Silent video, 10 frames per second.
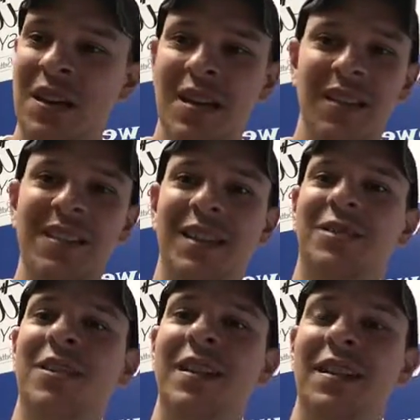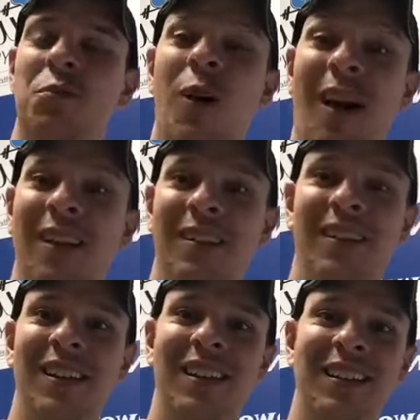yesterday I was walking out
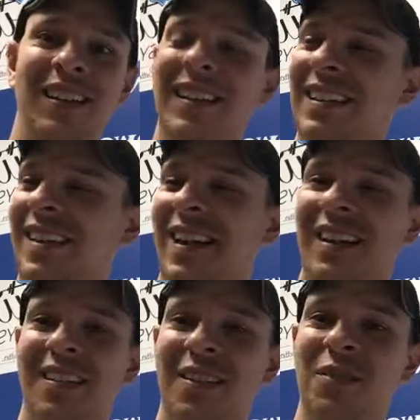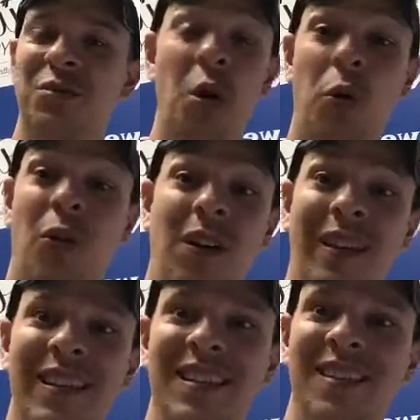there and had no
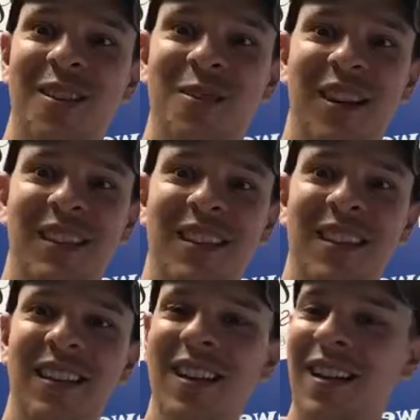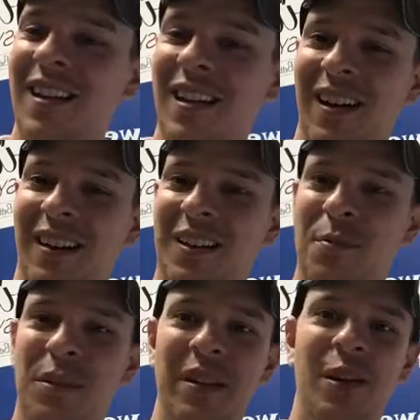clients, no nothing,
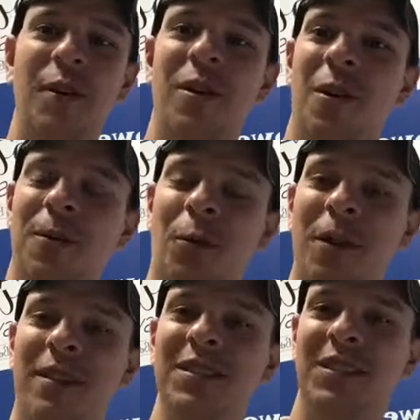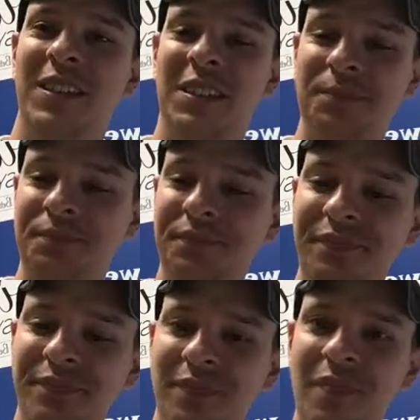but here we are 4 years later.
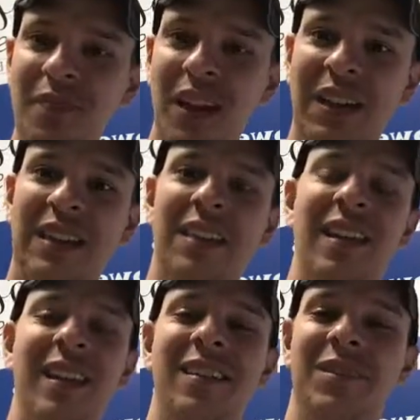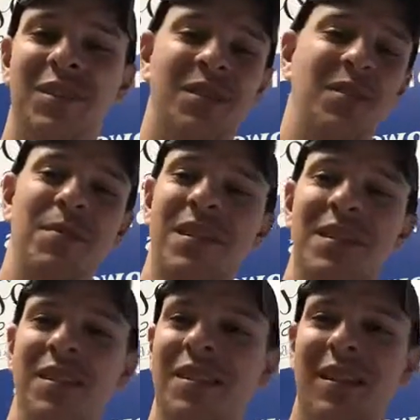And that got
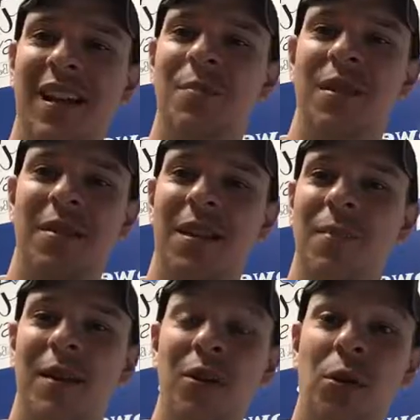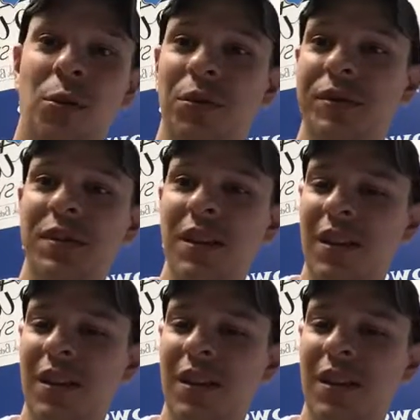me to thinking about goals.